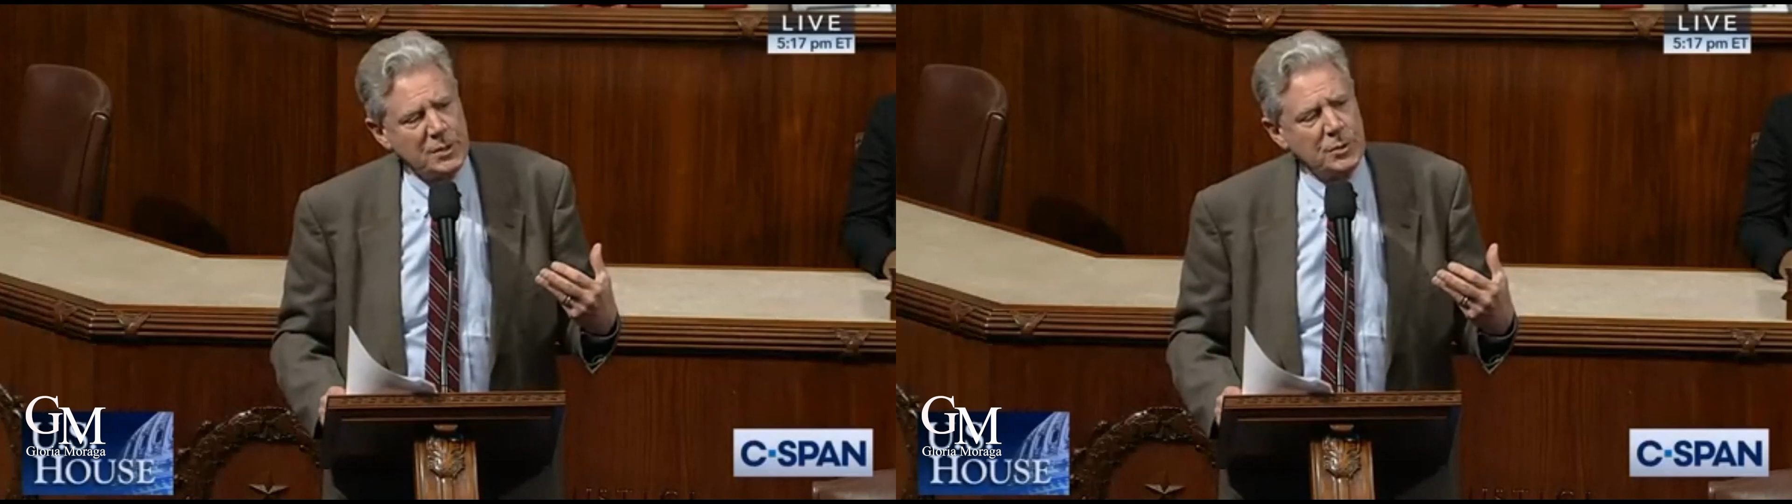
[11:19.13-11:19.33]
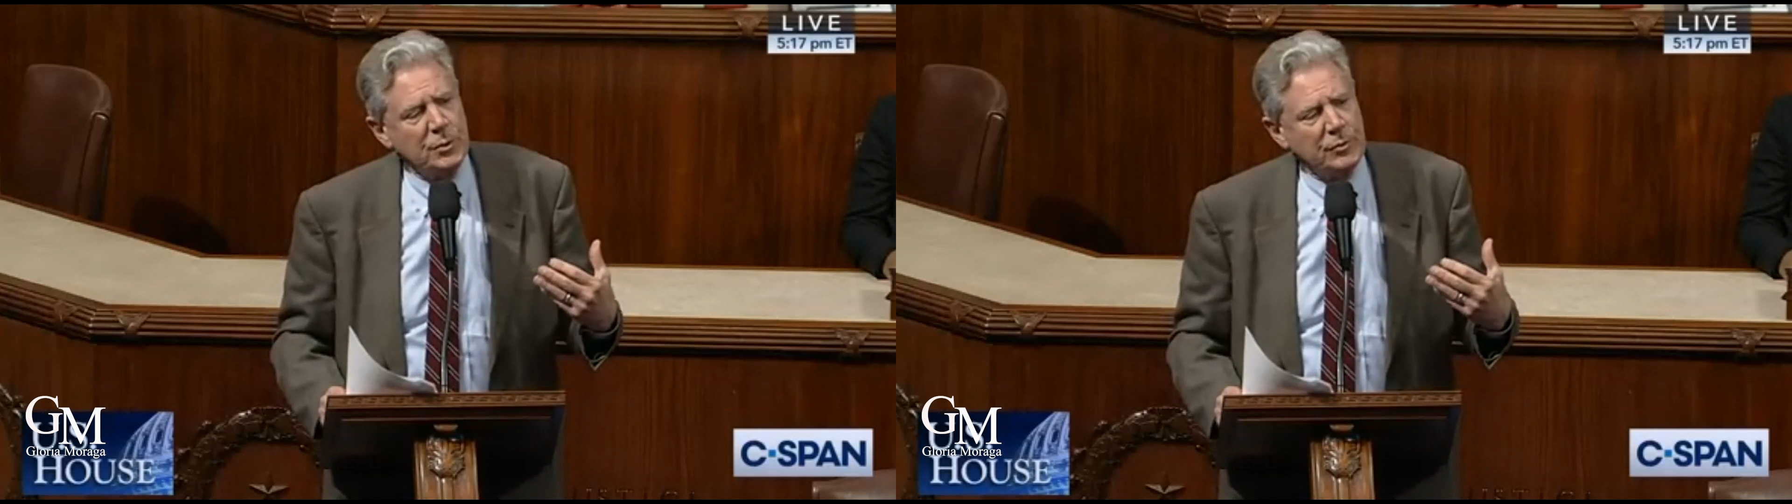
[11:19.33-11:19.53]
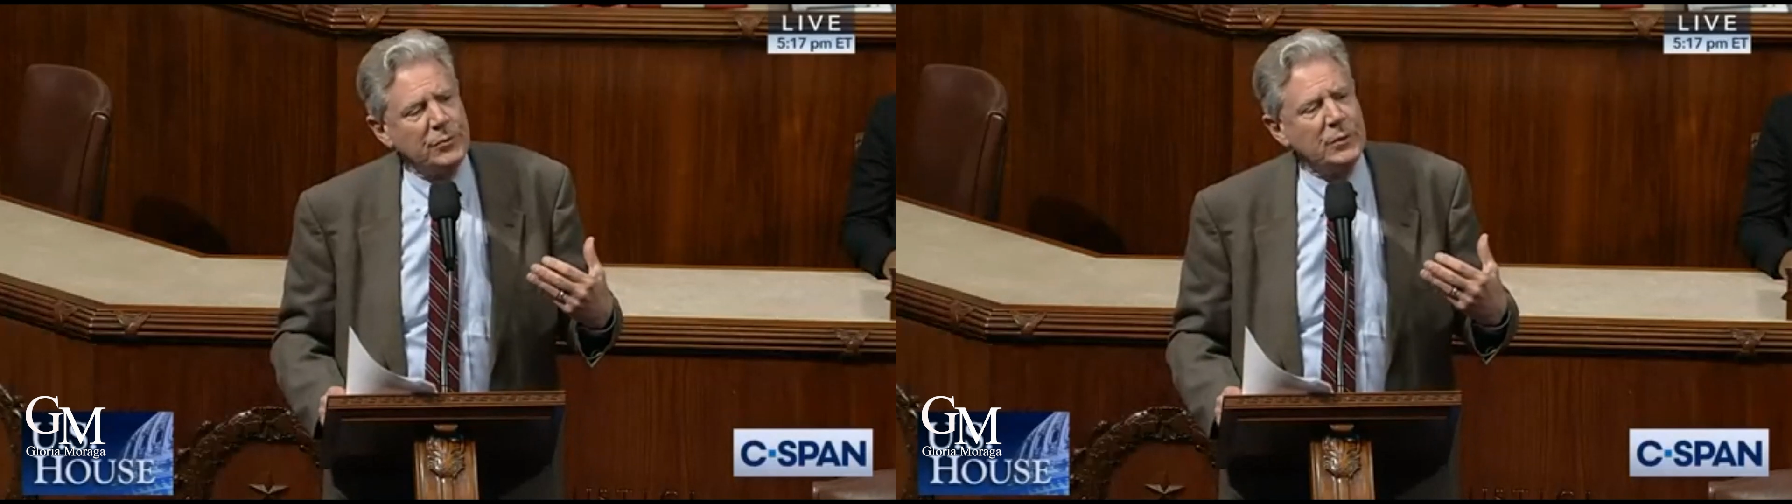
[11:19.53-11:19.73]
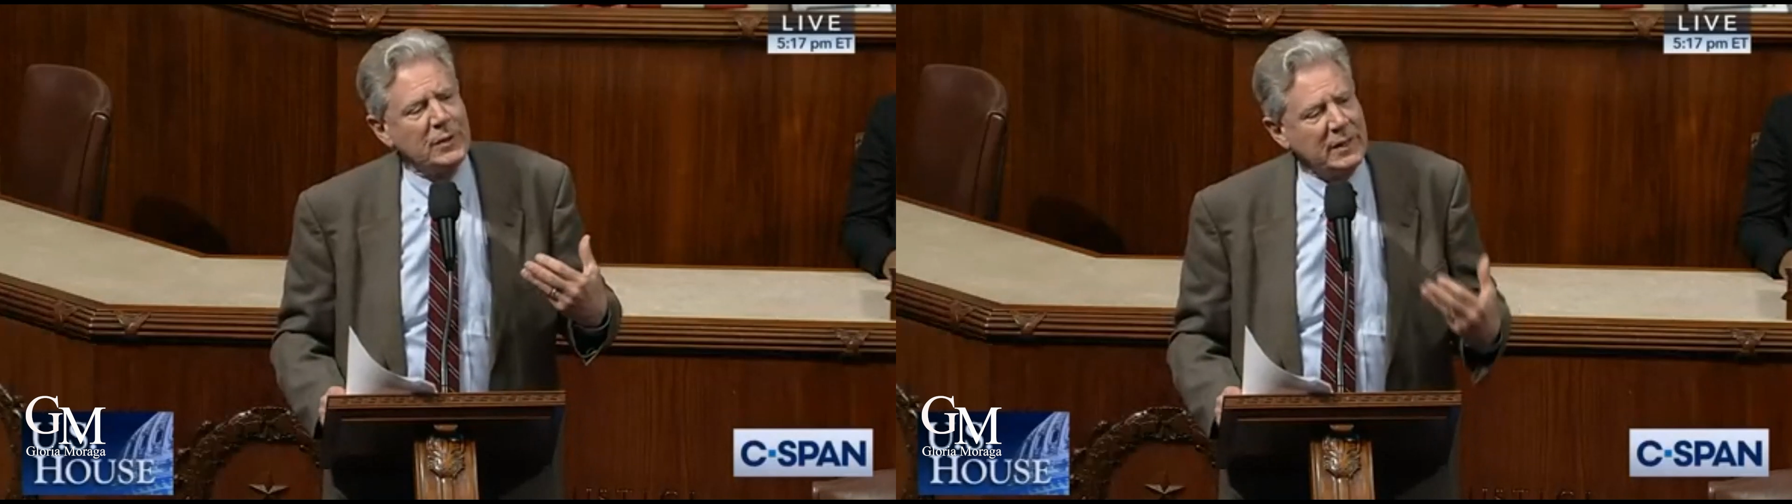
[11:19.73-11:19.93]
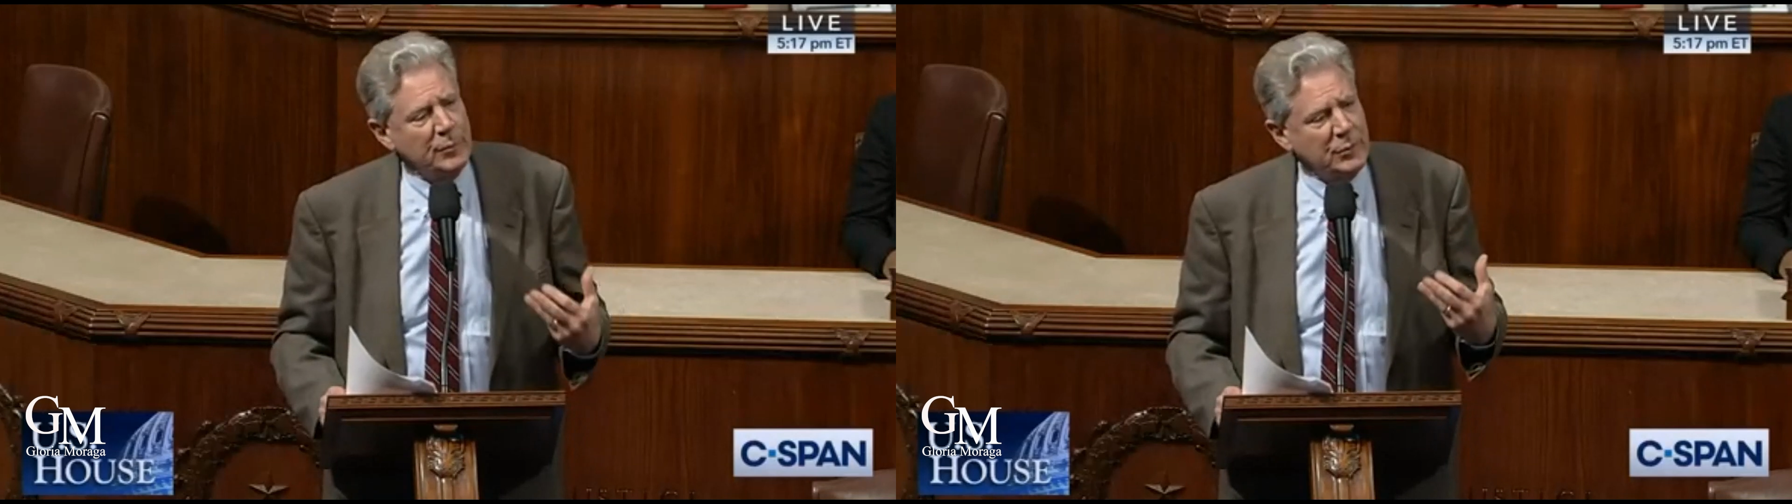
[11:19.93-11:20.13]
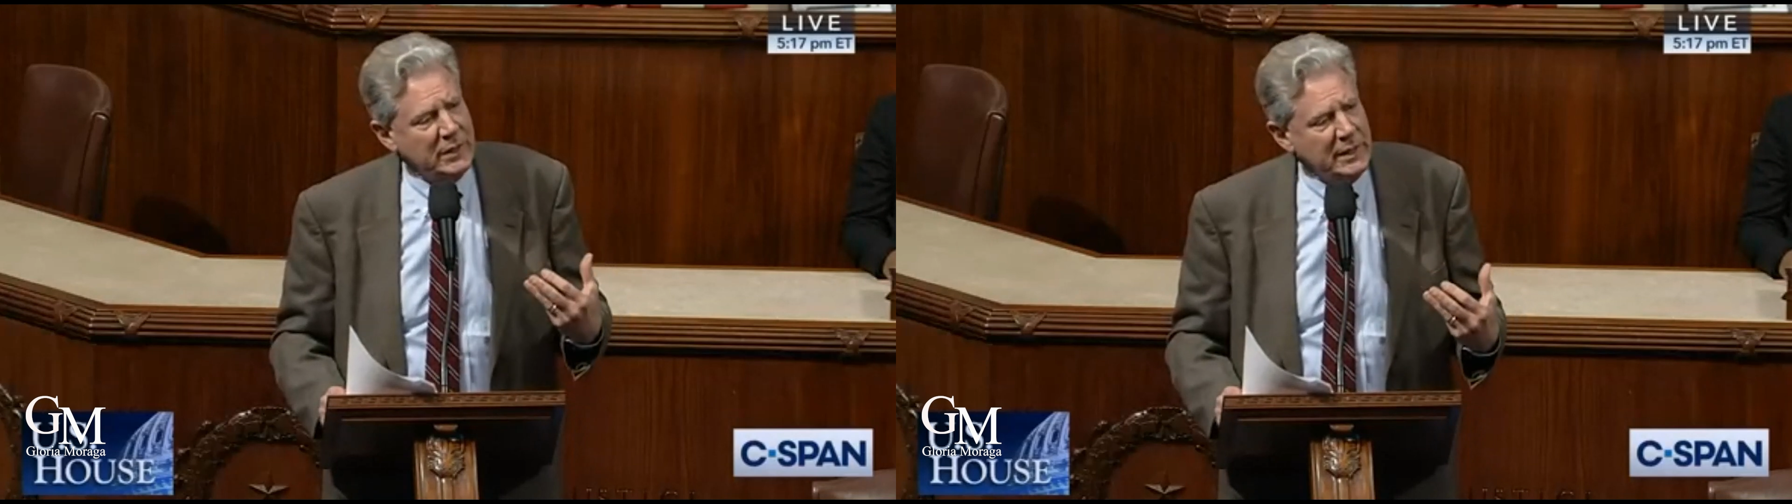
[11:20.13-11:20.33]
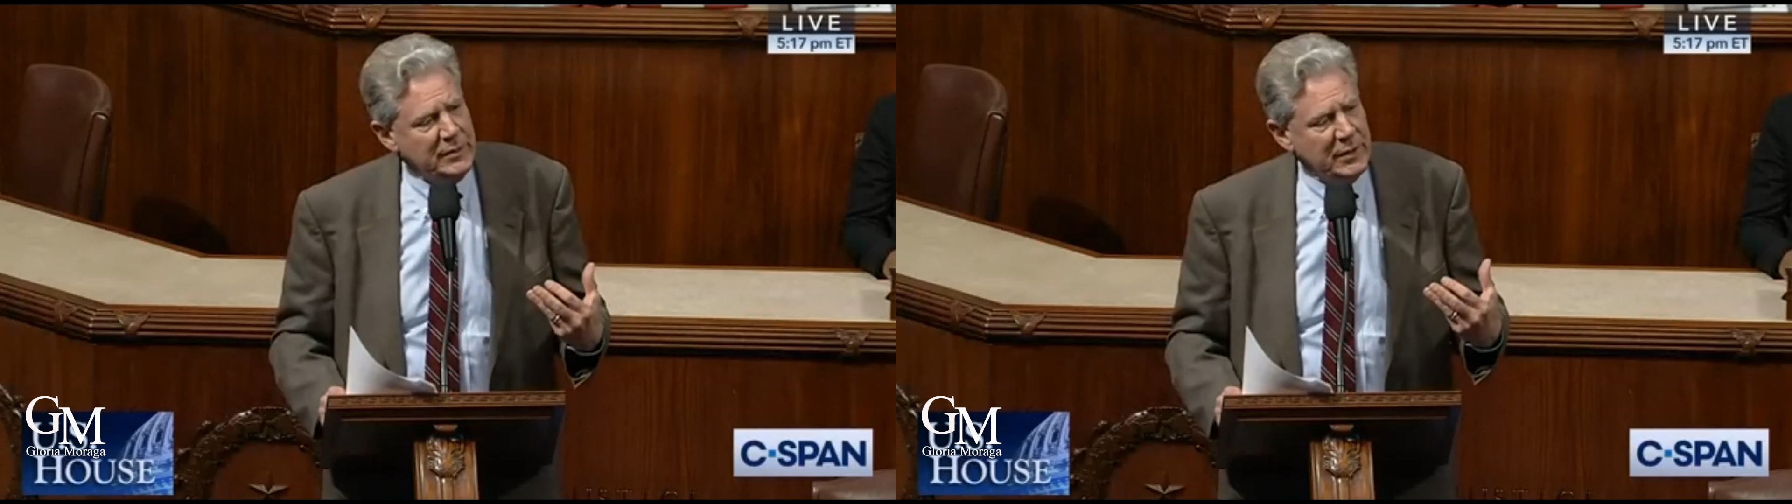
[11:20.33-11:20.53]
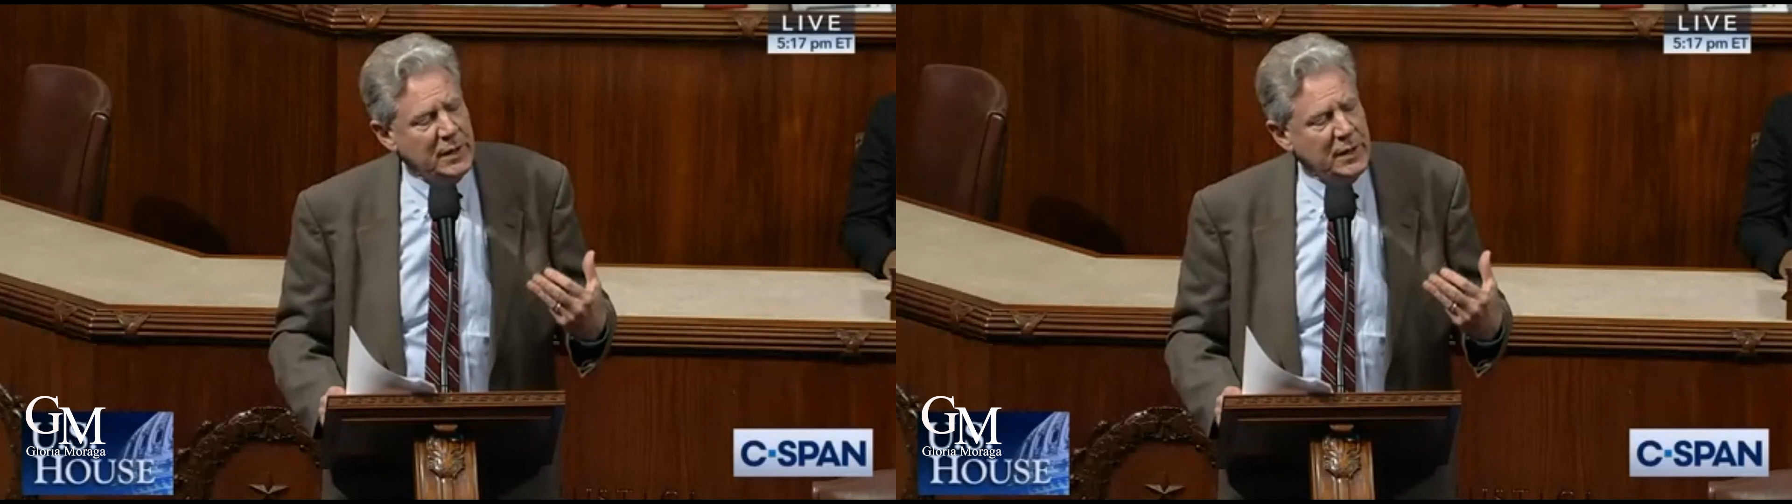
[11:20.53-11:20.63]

or for relief